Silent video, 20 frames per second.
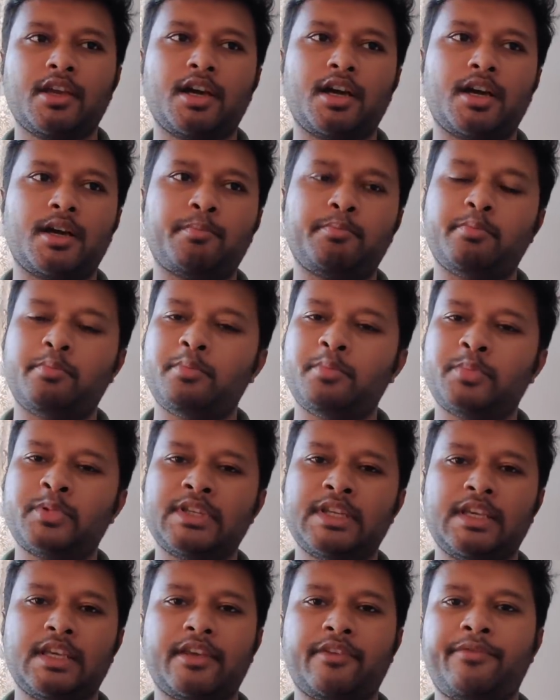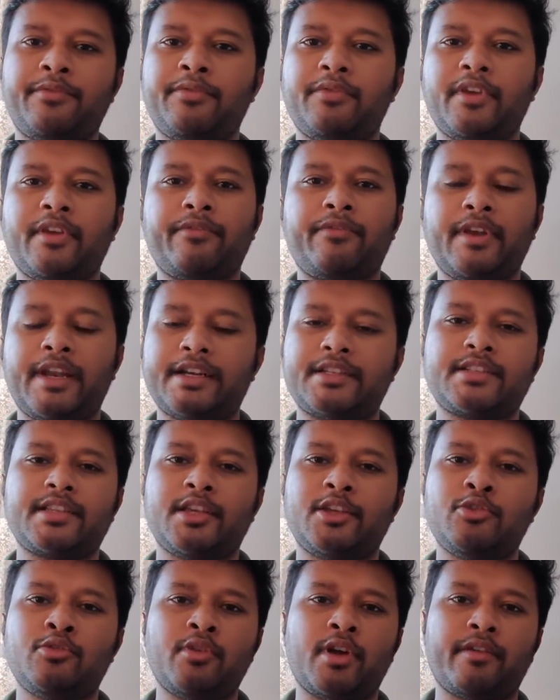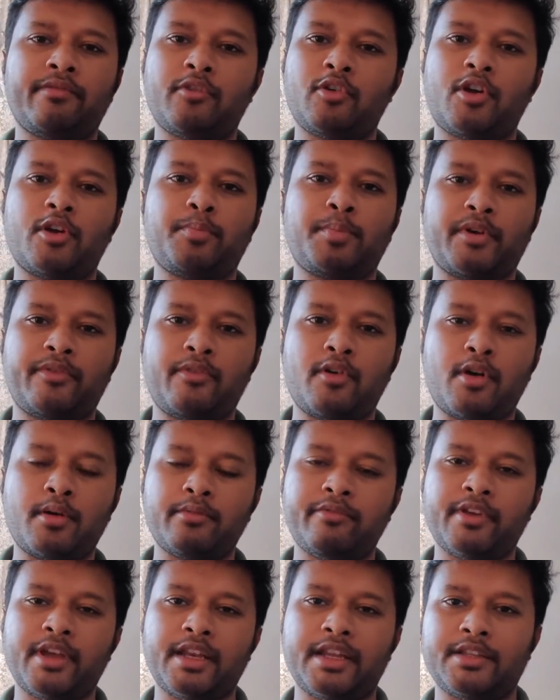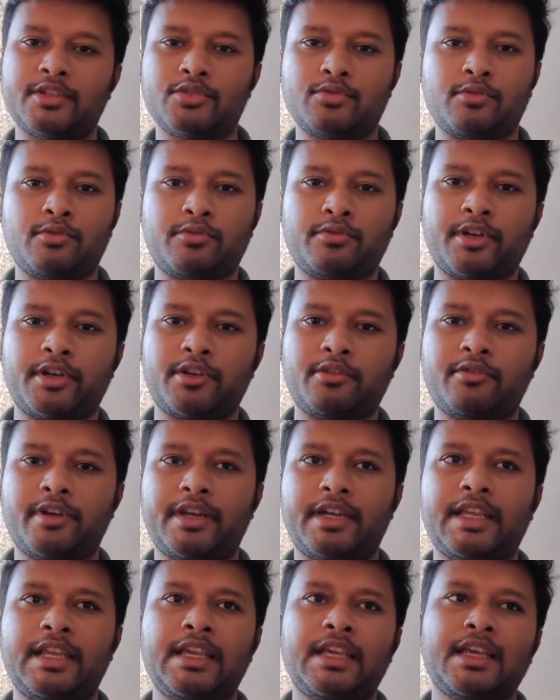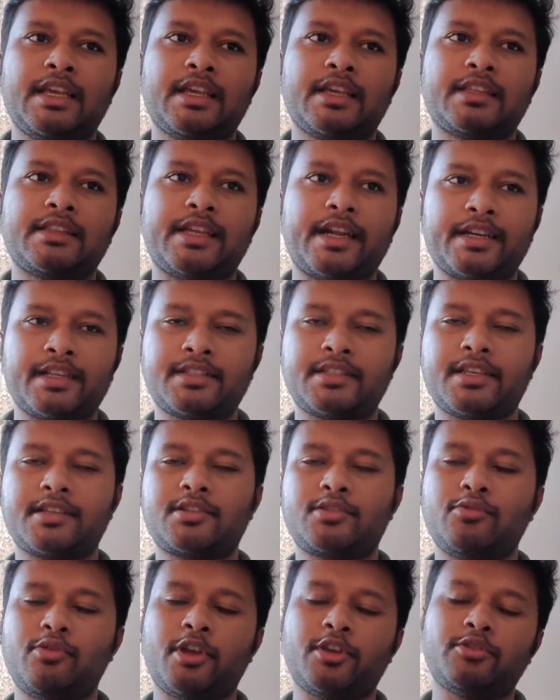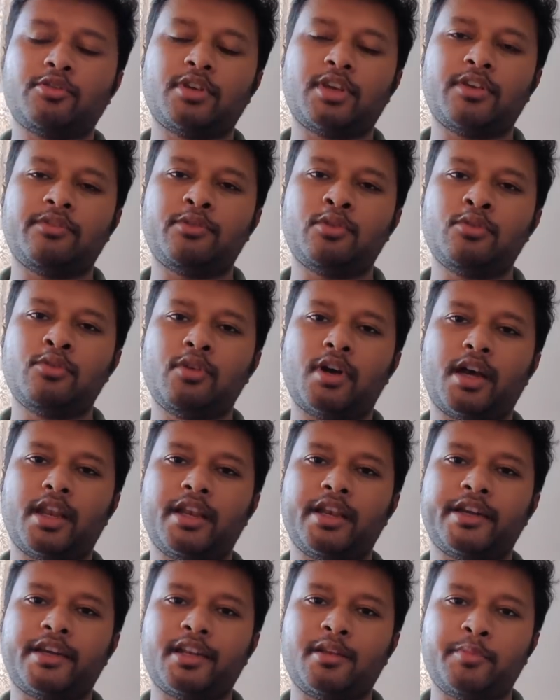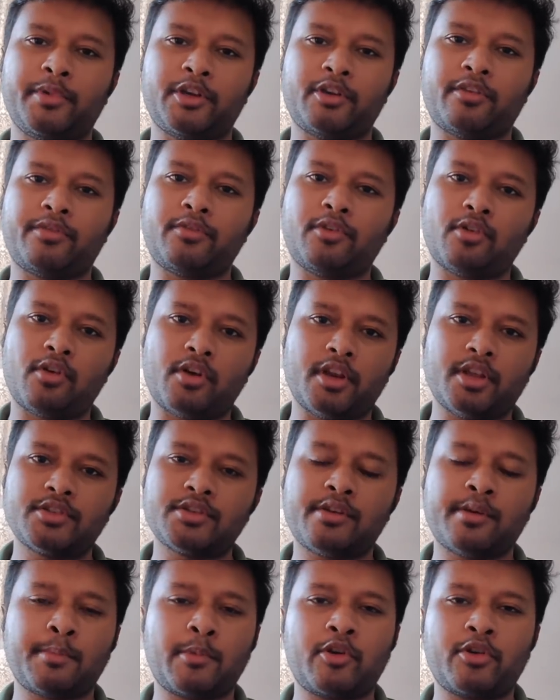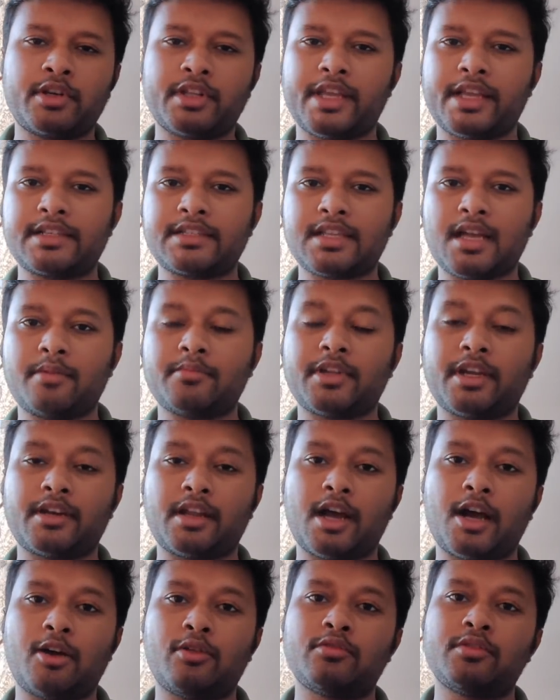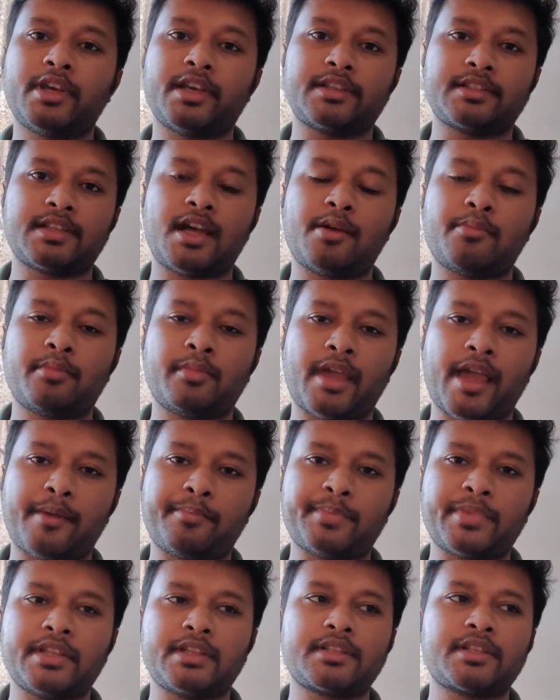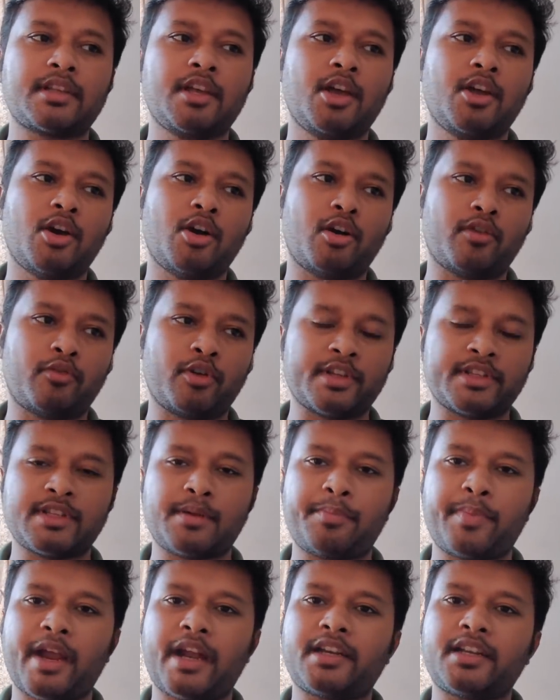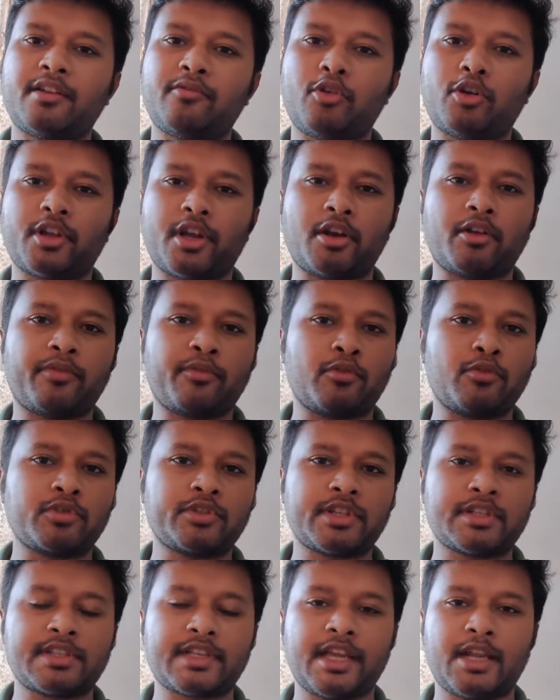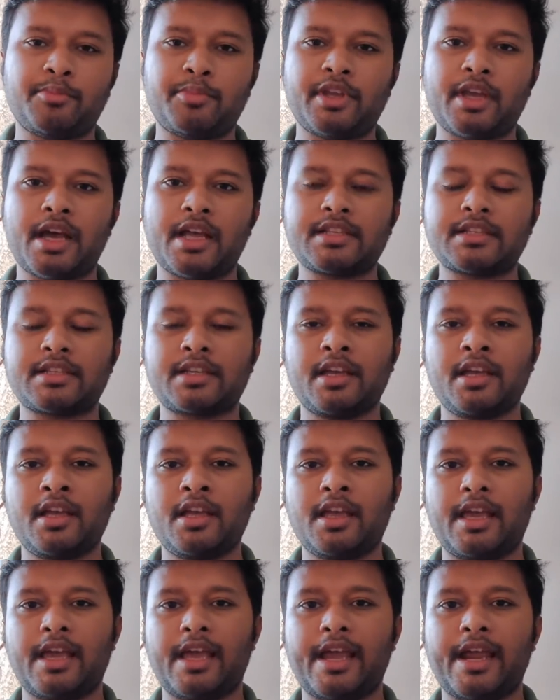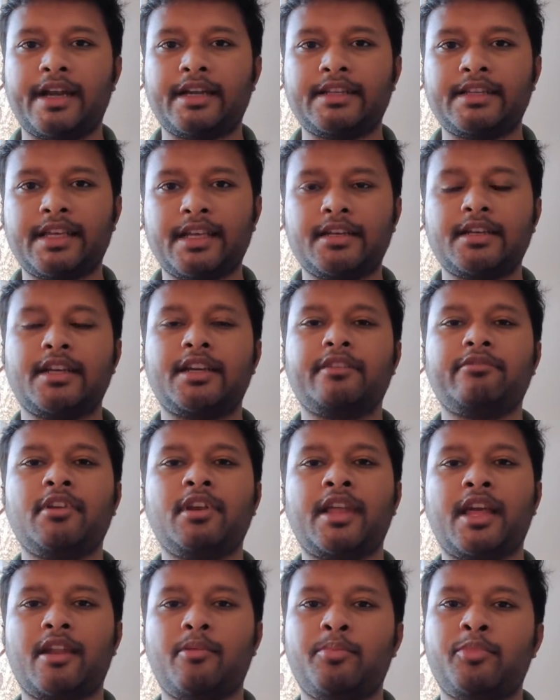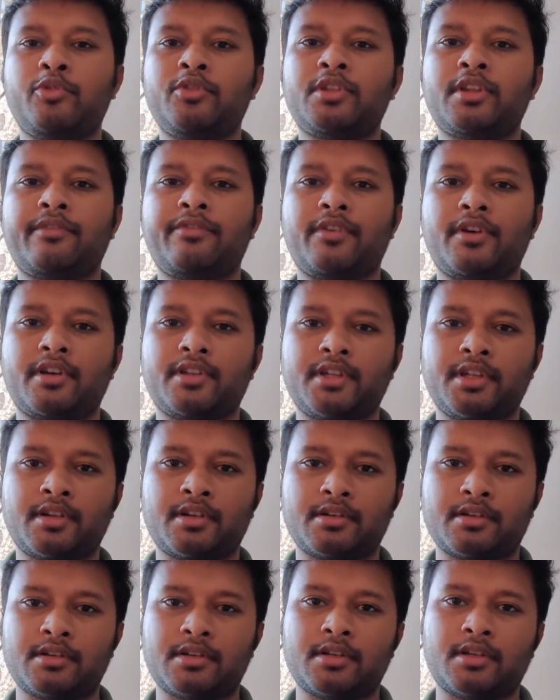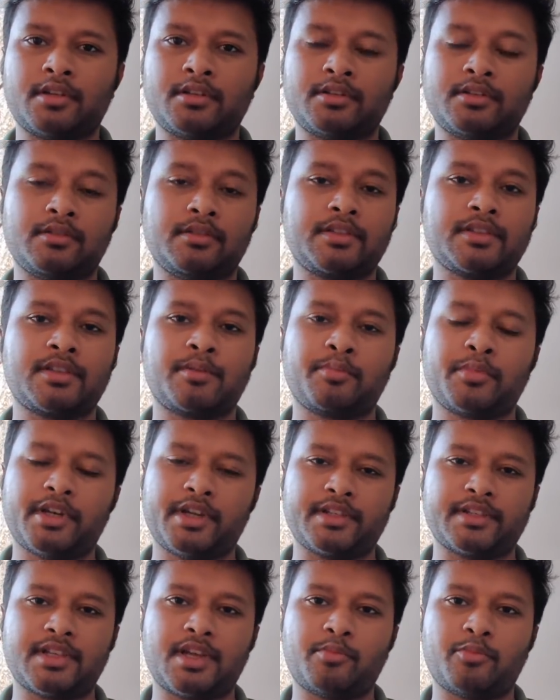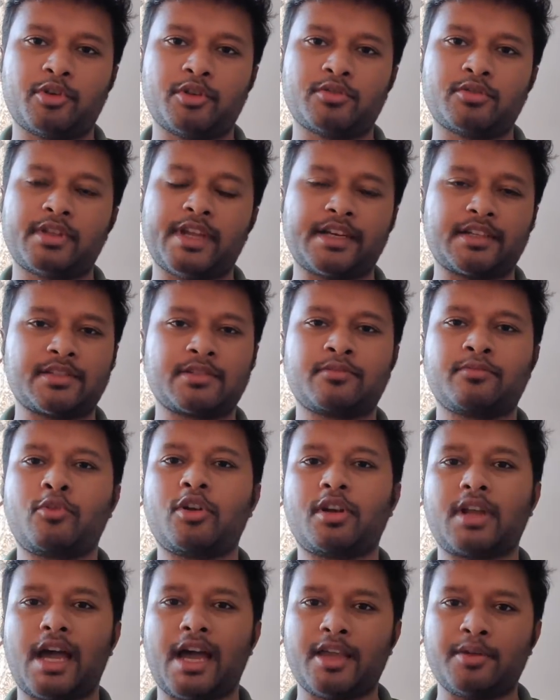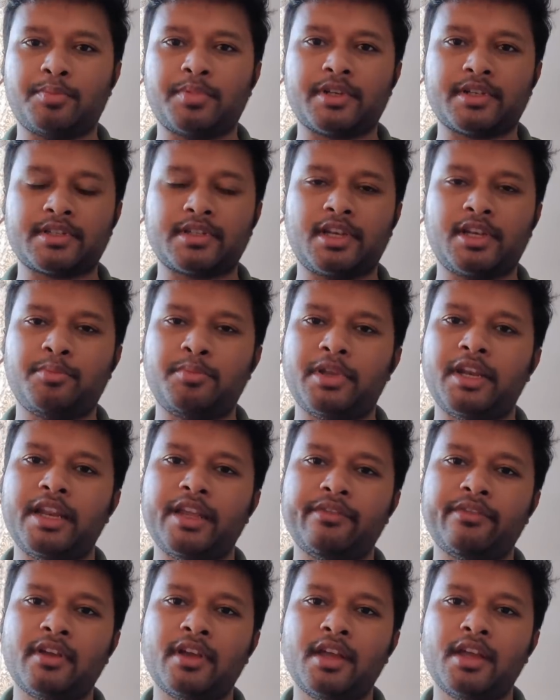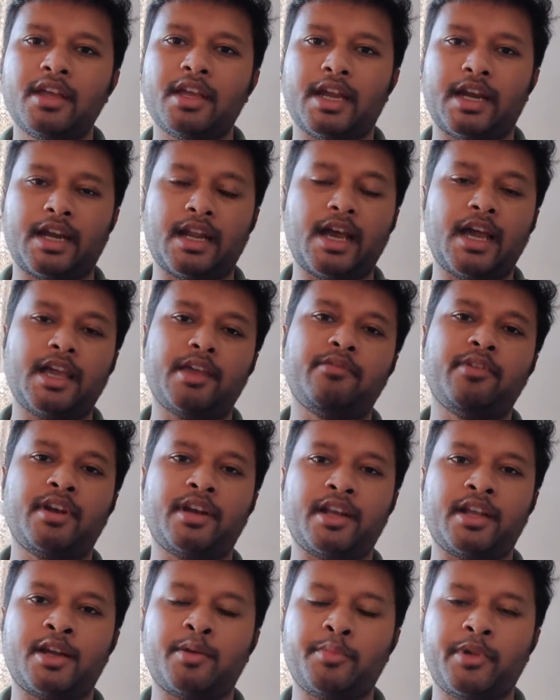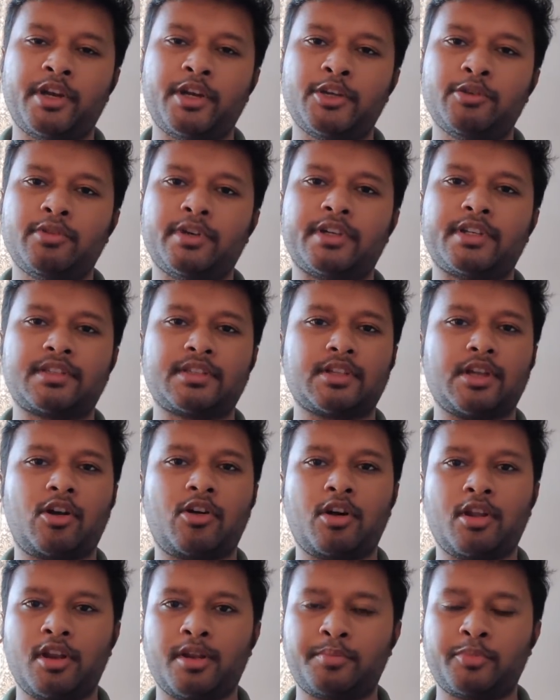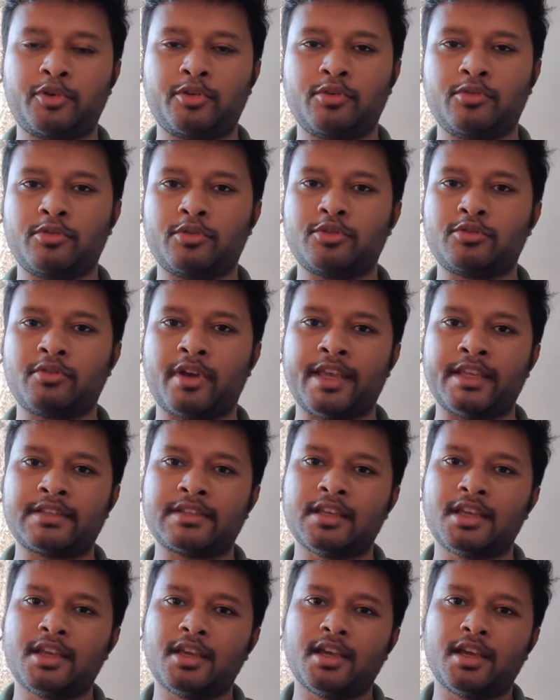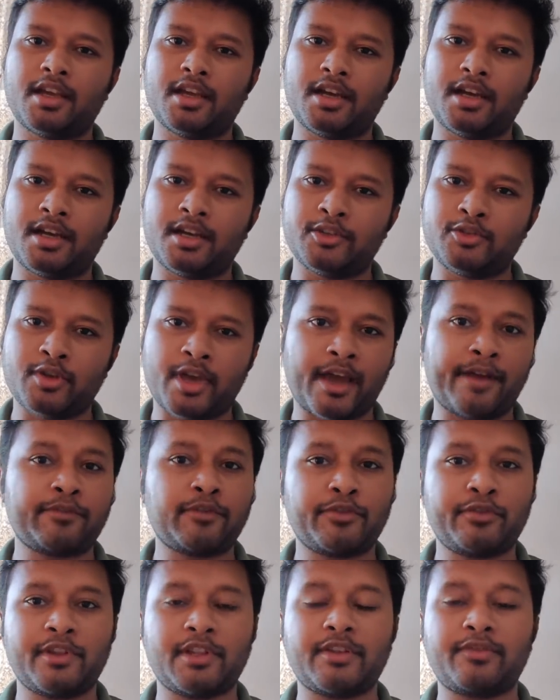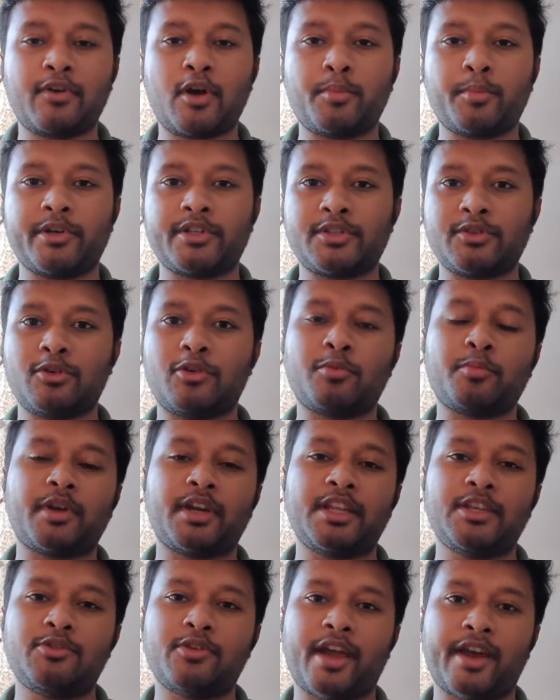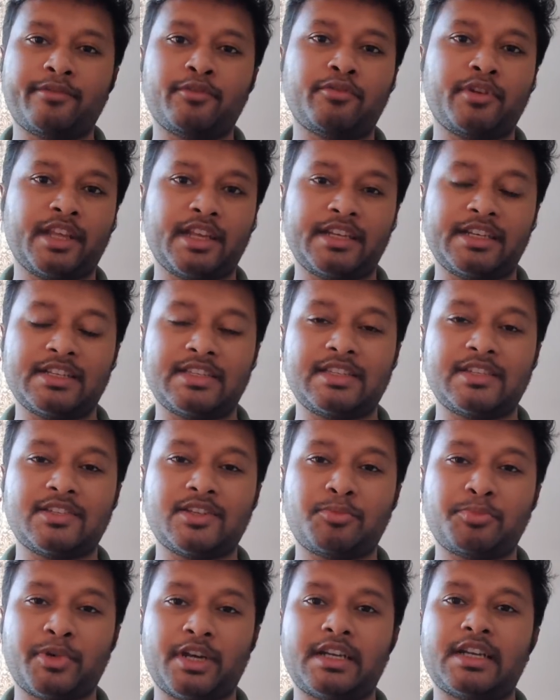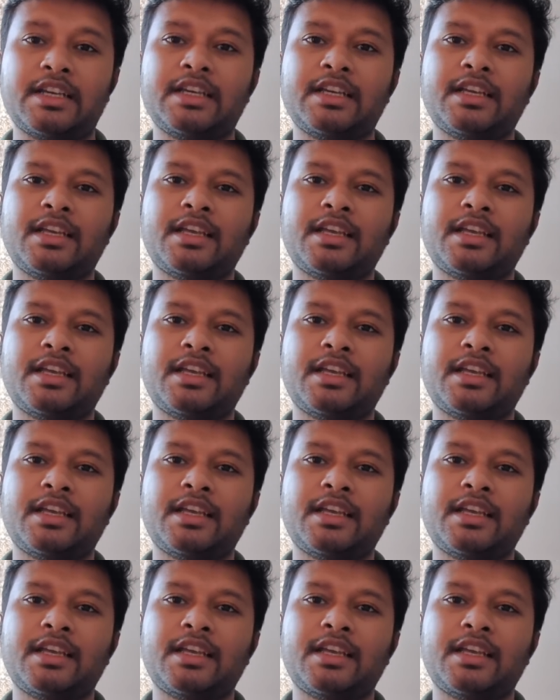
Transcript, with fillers: Uh, see, if, if let's say you have not performed well in June twenty twenty, that is just going to give you a little bit of knowledge about the exam, that how the exam happens or what is the pattern, what kind of questions can be asked, and then it will help you in the further uh, December exam. Okay, so that's what I personally believe and I will recommend you. It's all up to your choice. Uh, you have to fill the form, it's your money, you have to take decision. But